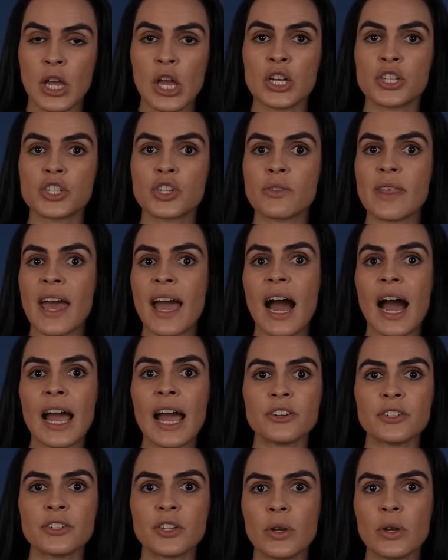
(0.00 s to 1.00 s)
So that
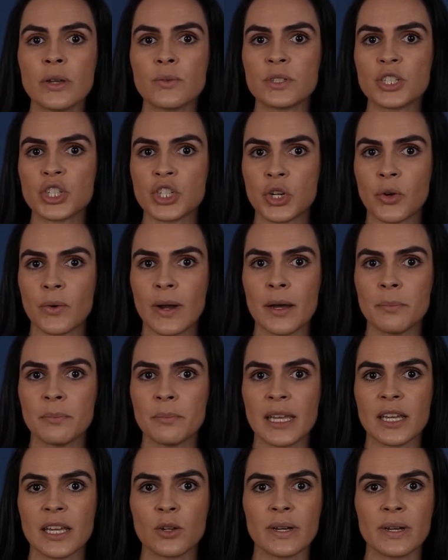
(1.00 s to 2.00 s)
higher knowing will show up
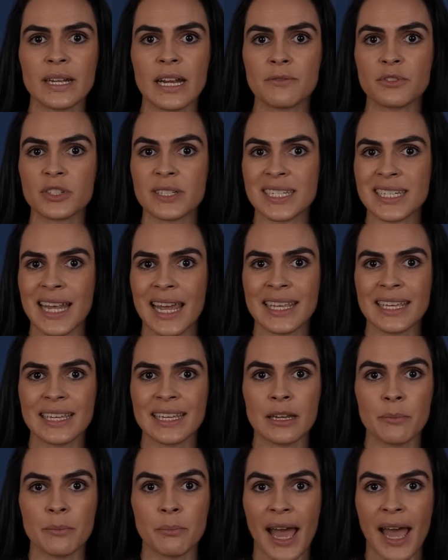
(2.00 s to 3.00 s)
in whatever
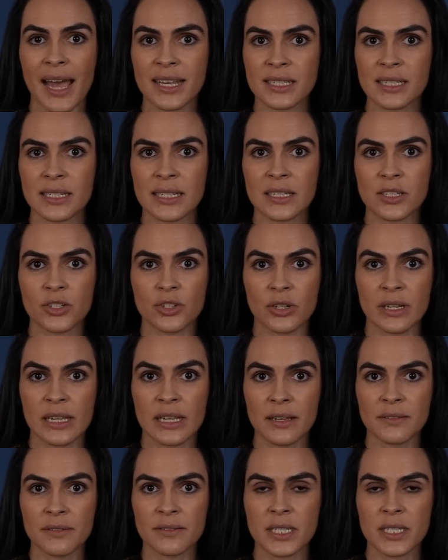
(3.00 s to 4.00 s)
psychic capacities or
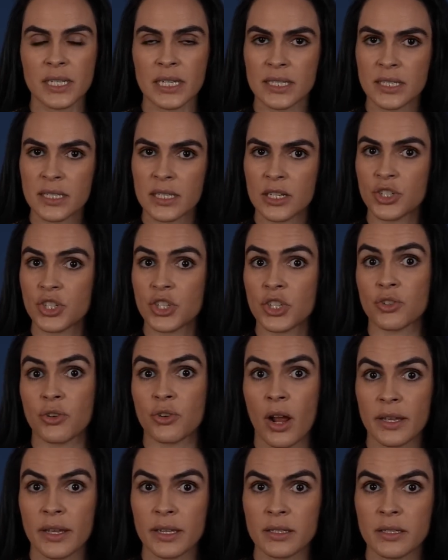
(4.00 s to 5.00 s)
gifts is their
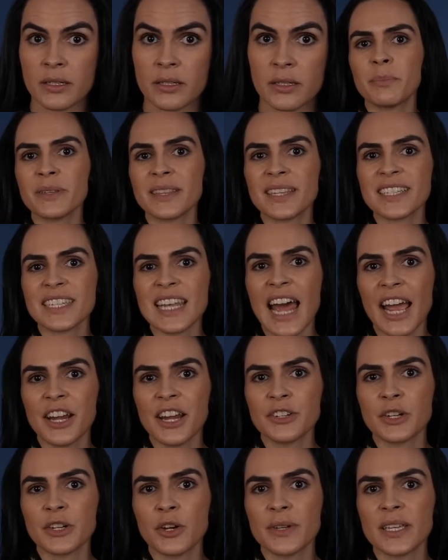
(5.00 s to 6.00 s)
strongest. But this
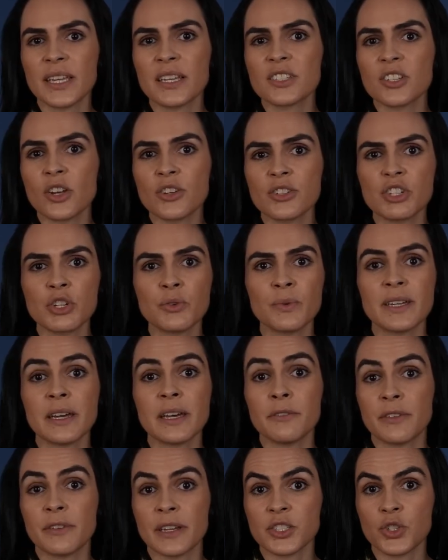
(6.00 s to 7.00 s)
higher knowing is also what
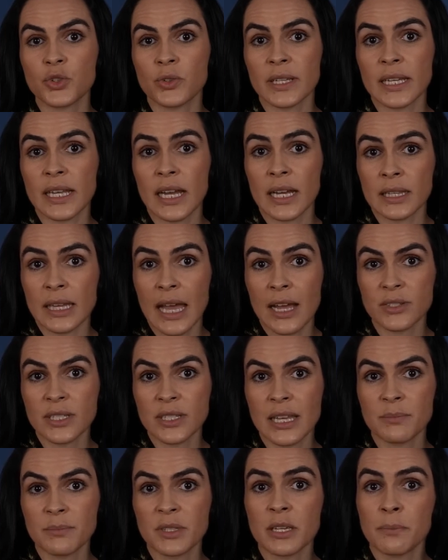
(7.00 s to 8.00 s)
eventually allows
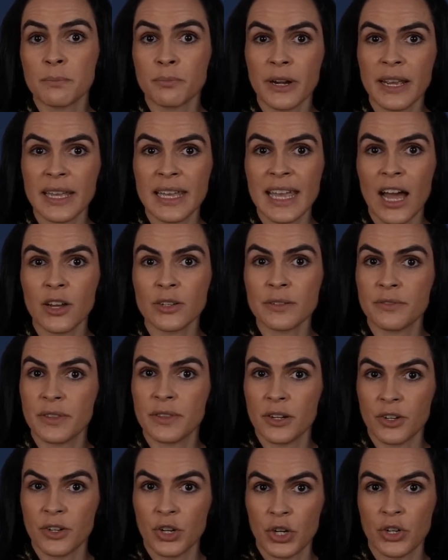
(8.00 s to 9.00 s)
them to break out of
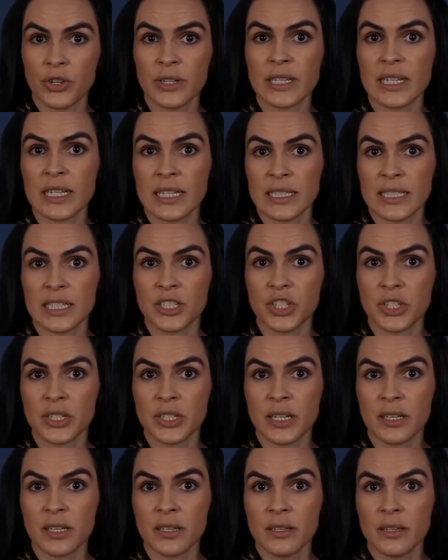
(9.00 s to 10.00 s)
their current
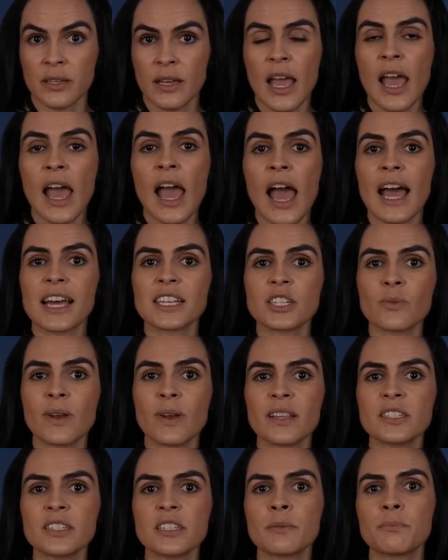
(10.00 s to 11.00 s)
conditioning, as
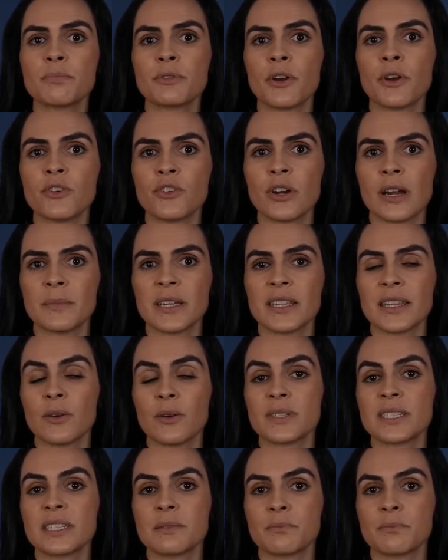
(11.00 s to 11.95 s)
well as the programming that was